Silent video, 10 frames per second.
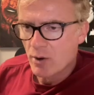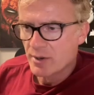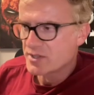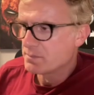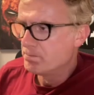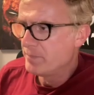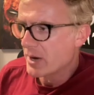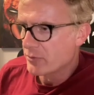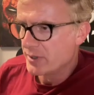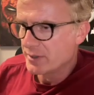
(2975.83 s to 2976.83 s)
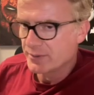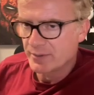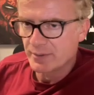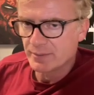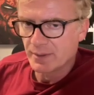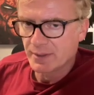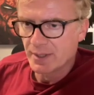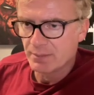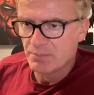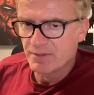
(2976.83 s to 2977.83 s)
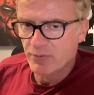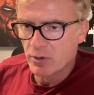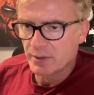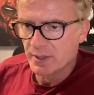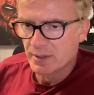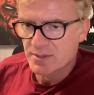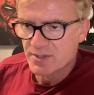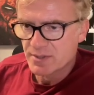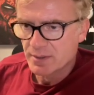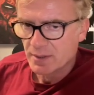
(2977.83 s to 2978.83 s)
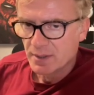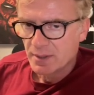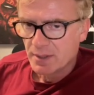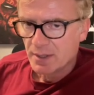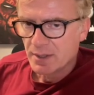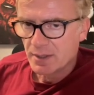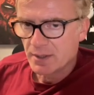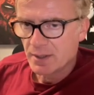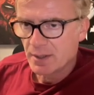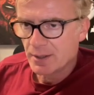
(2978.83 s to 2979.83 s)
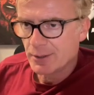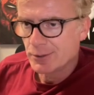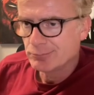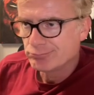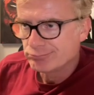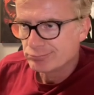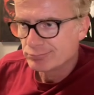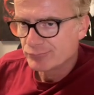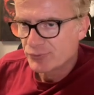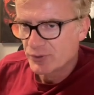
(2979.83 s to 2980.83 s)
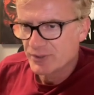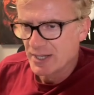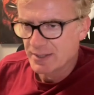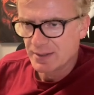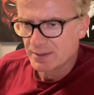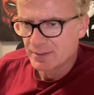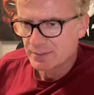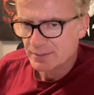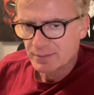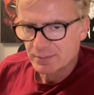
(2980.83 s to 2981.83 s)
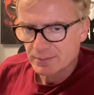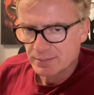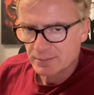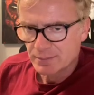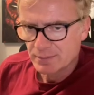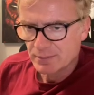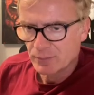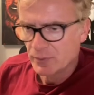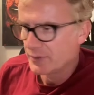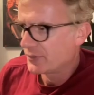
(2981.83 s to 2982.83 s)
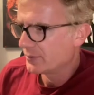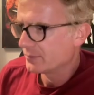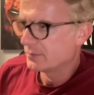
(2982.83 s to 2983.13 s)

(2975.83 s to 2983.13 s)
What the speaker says: artist buried under, again, McFarlane inks for a decade with,